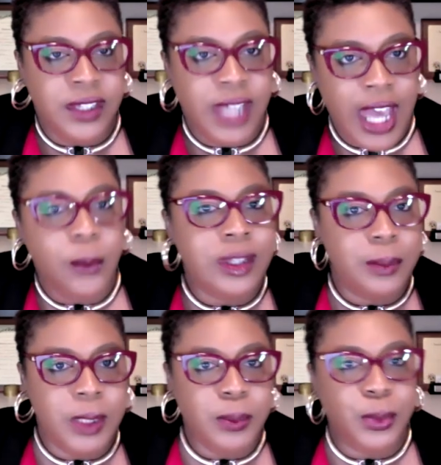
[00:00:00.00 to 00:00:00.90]
How would
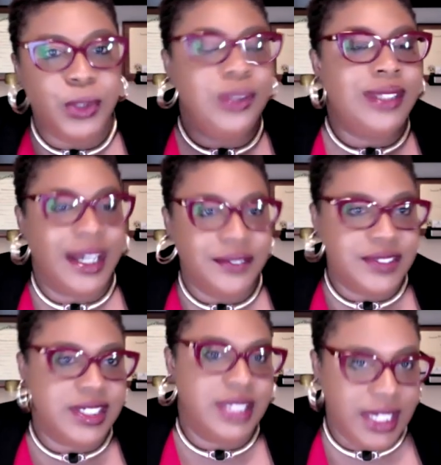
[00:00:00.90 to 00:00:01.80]
the people in your life
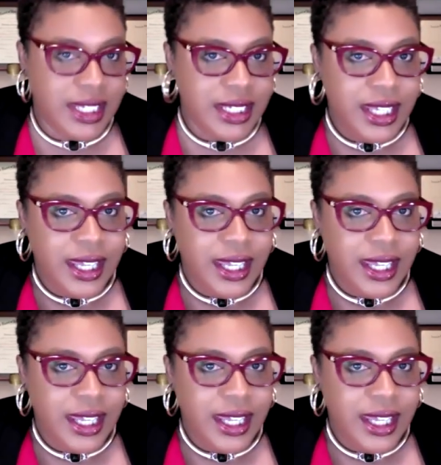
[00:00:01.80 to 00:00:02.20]
say that?